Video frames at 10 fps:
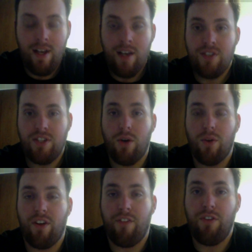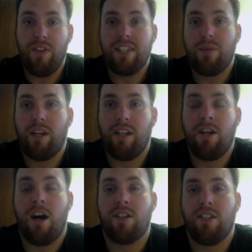So the few things I wanted
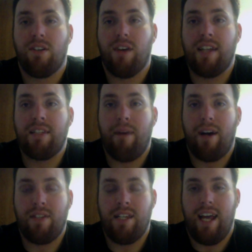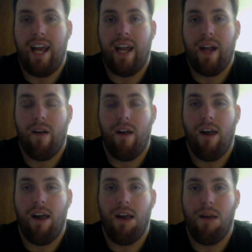to talk to you guys about today
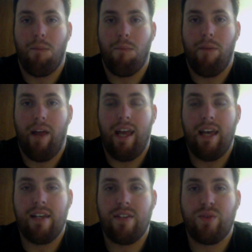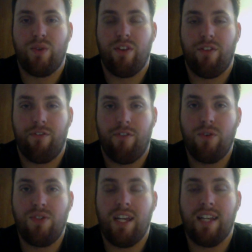is the
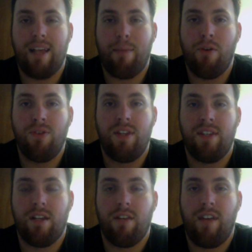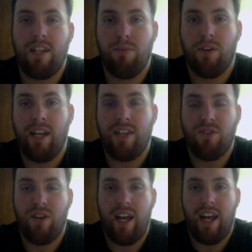first thing is I posted this on Facebook
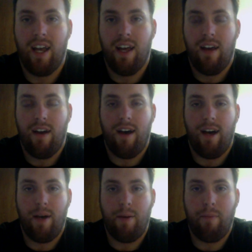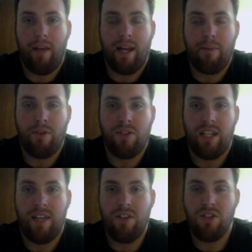yesterday. and I posted
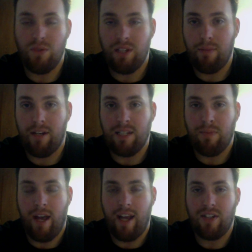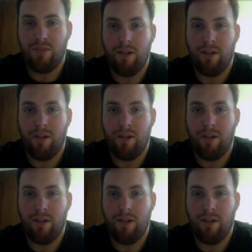it in the Juicing Buddies page.